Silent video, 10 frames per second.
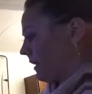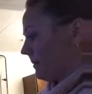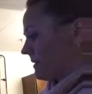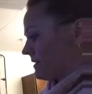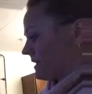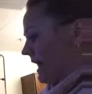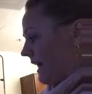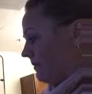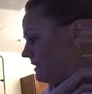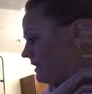pump is
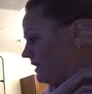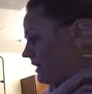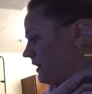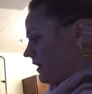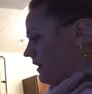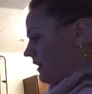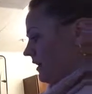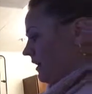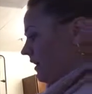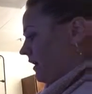stopped.
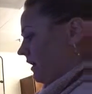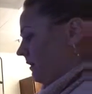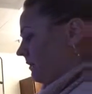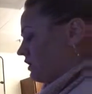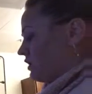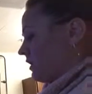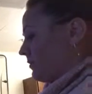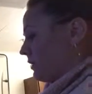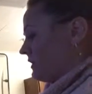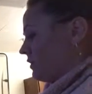And I'm just
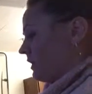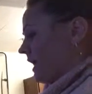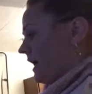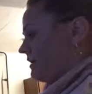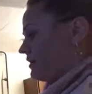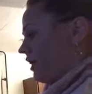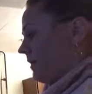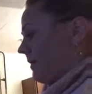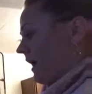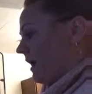going to press OK to start
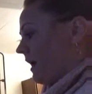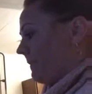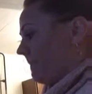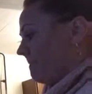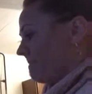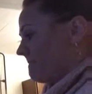it back up.